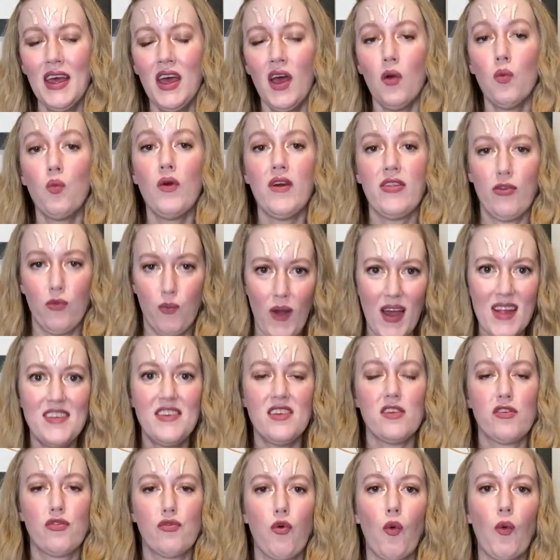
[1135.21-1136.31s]
with
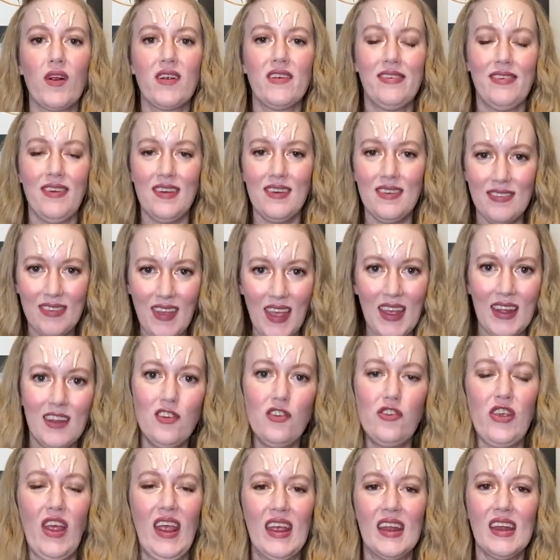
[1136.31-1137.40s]
Wedge's forces and
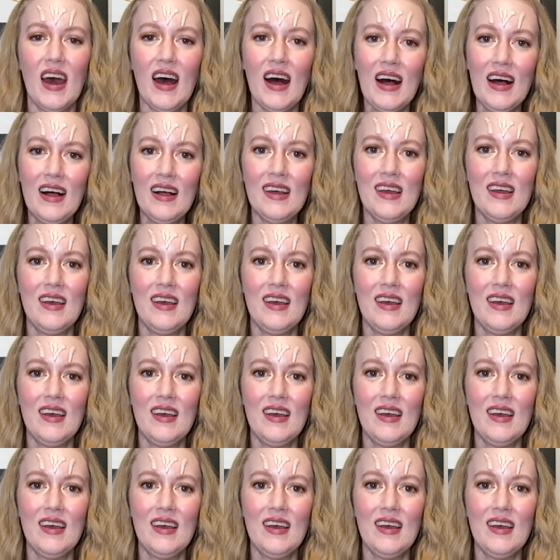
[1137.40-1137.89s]
Jaina.